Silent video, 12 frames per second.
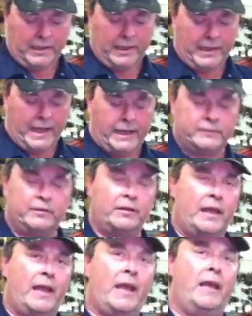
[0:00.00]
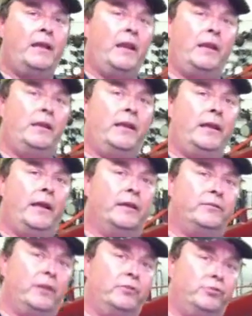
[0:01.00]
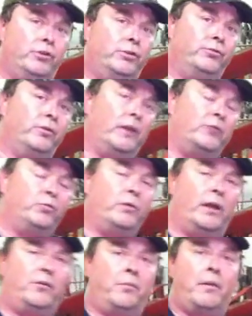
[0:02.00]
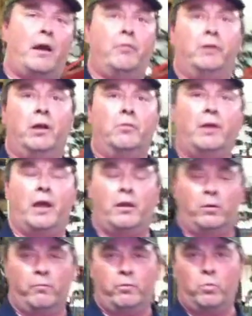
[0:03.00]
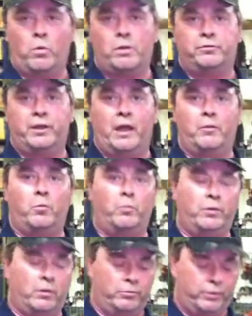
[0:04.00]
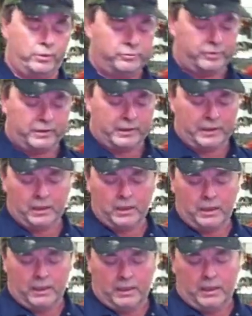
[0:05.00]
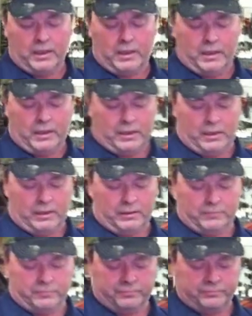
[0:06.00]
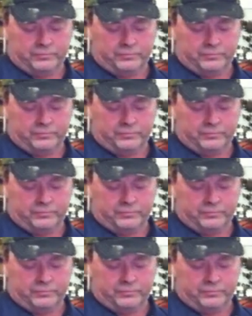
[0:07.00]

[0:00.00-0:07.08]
It hasn't had any ES issues unless we let the battery go down over the wintertime when we don't use it. Other